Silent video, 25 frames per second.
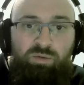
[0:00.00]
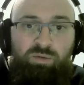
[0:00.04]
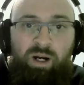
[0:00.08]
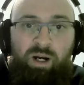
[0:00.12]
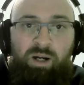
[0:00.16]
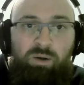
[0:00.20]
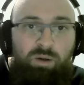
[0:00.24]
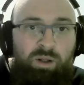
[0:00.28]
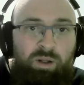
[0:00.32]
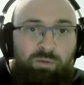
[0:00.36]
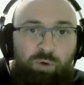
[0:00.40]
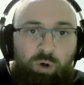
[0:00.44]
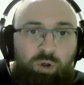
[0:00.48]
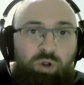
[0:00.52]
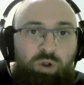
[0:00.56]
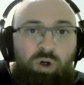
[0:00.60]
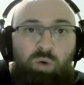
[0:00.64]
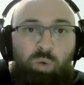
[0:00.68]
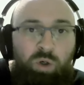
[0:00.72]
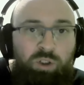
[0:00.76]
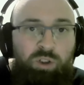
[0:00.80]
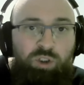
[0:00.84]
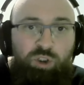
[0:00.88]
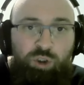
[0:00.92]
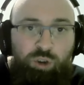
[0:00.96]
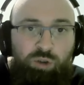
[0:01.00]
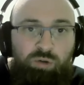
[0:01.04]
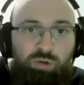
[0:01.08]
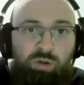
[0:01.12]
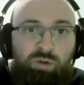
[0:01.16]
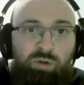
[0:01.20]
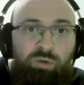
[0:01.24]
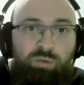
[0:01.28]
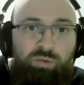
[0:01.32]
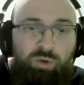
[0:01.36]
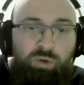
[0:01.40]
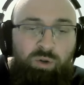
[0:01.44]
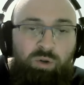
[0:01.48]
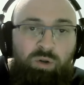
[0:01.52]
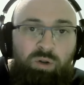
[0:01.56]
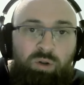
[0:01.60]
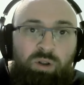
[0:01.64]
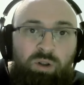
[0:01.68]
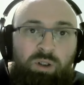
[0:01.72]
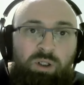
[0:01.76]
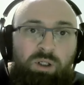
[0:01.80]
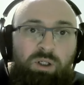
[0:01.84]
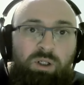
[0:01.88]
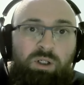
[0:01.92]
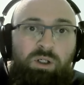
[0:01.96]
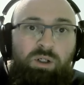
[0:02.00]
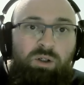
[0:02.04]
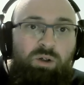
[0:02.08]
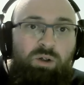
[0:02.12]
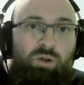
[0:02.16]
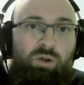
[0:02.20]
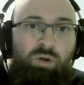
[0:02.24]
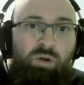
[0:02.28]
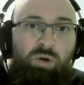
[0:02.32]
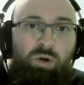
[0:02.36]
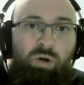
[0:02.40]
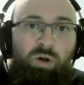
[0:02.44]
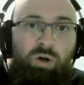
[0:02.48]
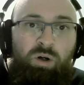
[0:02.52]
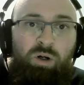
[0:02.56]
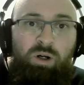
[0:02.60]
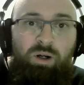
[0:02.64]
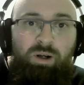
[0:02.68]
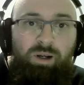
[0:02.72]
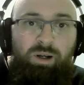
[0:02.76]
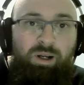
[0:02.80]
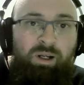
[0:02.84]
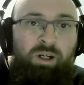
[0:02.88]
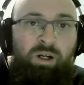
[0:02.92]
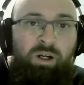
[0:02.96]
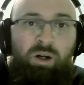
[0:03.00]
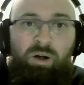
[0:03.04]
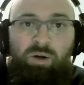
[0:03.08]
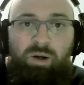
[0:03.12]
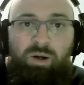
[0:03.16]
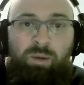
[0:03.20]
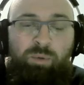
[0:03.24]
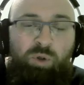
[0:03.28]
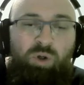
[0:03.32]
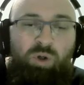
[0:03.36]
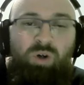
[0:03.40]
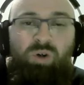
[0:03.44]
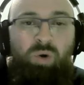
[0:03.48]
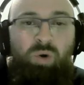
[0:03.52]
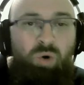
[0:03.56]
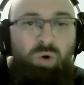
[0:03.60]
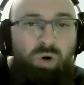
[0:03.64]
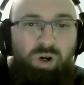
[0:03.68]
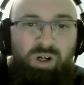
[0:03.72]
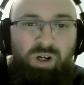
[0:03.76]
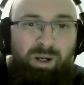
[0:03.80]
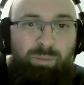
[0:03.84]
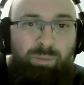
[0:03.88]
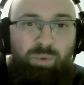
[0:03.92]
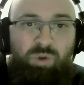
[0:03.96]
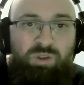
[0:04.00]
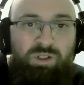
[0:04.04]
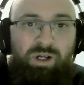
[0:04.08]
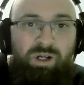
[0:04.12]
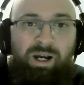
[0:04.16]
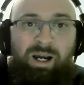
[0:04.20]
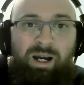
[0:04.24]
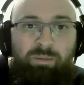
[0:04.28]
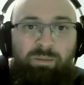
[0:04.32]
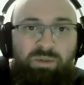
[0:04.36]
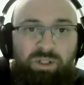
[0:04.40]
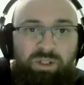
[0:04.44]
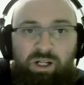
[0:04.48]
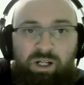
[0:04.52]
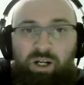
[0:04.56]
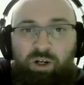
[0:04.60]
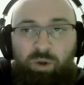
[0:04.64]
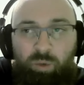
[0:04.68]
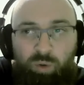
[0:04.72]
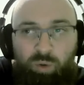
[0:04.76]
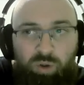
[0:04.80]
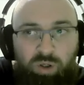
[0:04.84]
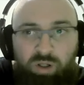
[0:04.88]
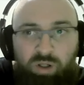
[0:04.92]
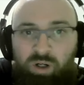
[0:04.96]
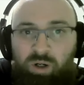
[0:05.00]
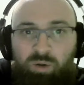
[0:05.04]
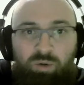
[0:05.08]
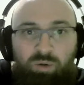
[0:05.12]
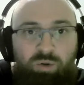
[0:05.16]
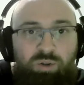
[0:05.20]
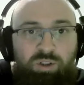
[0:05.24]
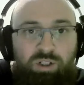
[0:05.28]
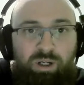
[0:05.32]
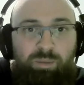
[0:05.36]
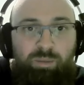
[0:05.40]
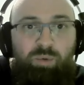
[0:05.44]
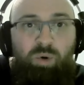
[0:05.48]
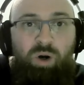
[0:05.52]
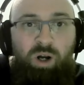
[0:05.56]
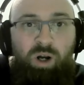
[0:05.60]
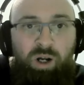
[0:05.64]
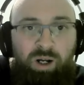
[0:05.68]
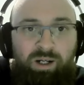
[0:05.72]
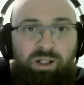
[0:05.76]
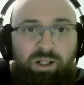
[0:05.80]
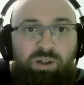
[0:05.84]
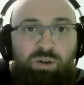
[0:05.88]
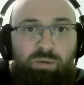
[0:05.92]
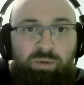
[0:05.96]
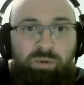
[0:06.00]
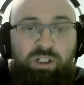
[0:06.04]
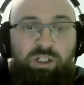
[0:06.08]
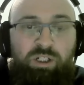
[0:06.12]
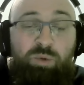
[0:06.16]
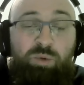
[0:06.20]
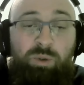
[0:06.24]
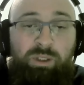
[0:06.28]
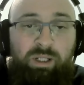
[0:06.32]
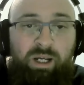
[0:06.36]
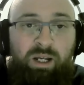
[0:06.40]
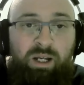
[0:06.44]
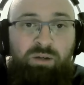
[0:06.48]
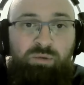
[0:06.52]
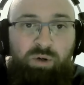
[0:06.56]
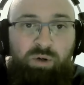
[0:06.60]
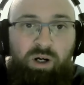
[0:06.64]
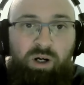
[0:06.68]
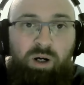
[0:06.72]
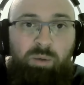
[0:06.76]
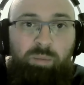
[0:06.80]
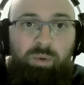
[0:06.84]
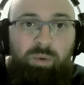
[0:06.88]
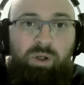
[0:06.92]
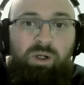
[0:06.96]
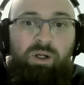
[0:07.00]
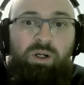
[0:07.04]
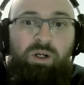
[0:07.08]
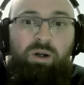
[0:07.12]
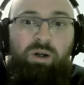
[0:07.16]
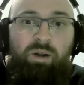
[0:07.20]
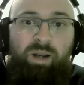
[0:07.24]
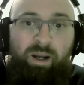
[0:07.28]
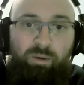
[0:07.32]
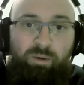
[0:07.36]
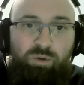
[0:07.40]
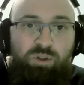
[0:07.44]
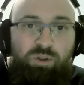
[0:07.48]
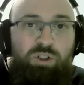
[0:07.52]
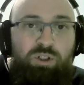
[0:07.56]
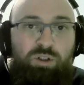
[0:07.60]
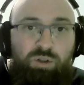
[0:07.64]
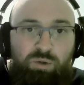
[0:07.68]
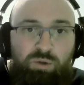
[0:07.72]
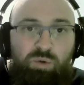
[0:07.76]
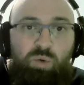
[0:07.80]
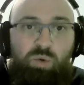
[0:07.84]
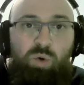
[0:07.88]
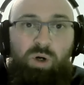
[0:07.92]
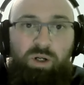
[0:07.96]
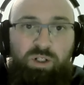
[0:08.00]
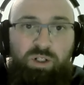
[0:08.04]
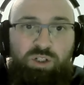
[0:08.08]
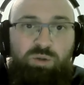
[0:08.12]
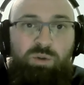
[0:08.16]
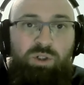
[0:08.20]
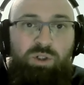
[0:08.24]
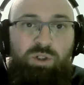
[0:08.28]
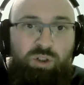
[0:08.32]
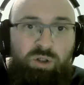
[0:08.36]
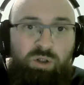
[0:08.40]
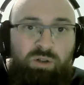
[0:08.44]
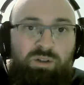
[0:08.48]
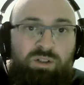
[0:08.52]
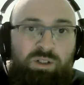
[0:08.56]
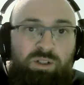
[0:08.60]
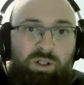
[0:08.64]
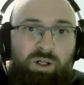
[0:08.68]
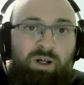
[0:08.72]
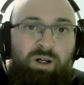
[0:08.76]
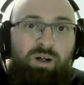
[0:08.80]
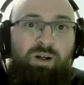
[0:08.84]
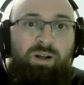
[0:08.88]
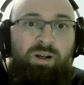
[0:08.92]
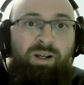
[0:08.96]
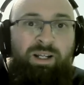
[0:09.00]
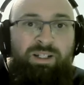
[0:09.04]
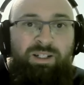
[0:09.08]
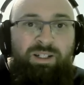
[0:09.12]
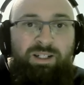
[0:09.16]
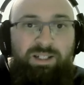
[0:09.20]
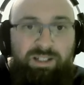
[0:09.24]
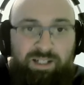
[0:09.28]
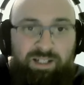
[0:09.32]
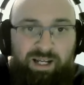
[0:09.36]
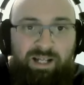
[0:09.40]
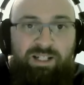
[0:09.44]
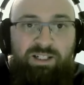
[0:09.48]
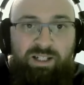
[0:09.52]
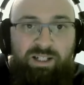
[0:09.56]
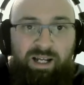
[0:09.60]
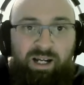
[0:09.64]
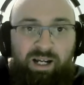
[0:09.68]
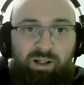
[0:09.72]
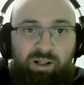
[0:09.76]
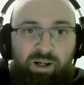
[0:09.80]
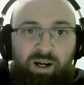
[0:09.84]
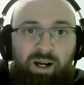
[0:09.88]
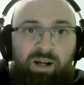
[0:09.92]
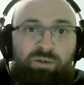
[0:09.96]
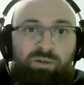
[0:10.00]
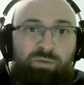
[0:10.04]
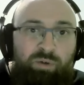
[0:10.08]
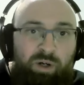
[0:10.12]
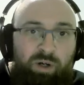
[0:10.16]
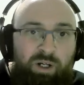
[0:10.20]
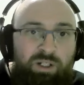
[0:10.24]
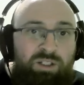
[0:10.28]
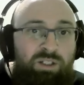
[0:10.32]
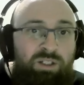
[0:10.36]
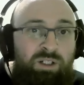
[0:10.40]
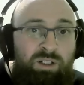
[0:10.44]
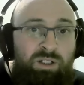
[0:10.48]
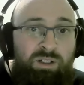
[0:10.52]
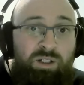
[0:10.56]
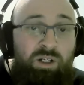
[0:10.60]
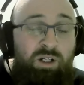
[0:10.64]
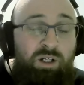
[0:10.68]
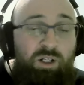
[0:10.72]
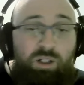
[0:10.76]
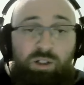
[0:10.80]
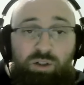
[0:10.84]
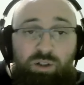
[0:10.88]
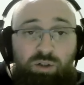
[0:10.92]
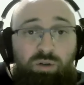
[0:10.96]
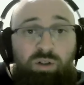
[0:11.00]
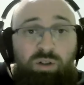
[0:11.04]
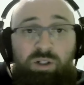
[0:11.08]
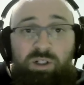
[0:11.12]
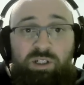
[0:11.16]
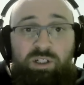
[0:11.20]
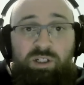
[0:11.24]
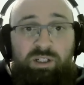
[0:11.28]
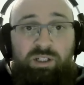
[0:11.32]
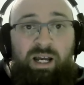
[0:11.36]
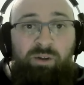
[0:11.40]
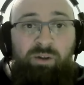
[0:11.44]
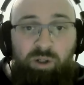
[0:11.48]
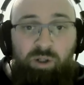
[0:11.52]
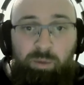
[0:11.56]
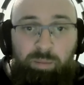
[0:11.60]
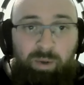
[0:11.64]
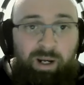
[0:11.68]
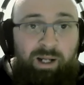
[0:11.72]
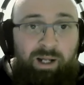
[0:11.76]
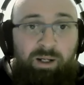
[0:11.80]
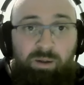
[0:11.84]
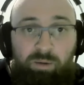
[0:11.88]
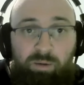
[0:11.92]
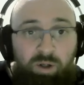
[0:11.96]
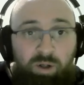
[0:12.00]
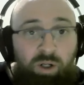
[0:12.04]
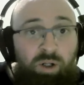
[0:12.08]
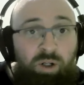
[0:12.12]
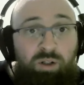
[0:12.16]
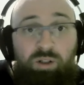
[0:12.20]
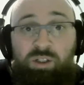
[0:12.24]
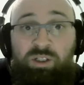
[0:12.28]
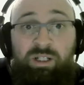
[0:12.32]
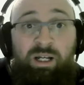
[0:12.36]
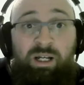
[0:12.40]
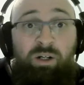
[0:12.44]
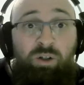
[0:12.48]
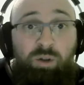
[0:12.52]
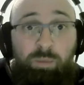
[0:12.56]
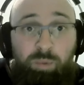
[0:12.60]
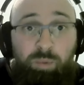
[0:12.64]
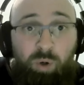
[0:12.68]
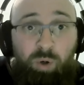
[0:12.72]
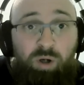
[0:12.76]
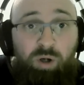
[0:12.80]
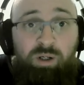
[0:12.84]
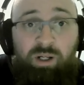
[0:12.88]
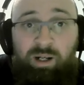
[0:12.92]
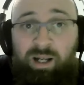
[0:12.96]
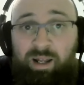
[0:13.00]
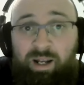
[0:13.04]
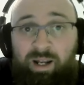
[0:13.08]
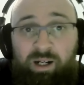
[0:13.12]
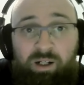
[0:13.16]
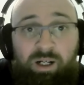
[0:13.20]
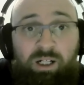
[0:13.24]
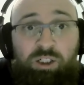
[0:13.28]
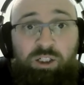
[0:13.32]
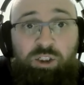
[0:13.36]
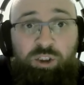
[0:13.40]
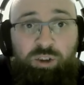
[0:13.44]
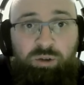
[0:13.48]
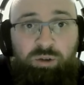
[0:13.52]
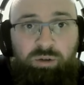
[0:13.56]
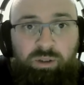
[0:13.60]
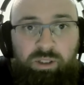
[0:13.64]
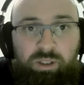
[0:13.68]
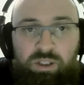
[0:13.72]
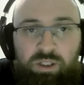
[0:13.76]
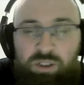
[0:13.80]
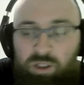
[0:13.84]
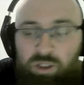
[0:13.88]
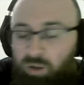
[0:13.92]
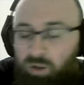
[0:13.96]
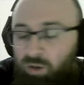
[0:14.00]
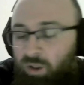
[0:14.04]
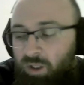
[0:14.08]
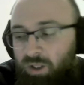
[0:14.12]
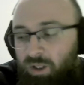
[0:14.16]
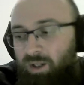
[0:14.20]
right, they've only got 1 shooter on the floor, or, and we got caught a couple times. Like, I know we got, there was a couple early 3s we gave up. That was just because we weren't switched on to let's contest that guy versus you can stand on the block and let that guy shoot it. So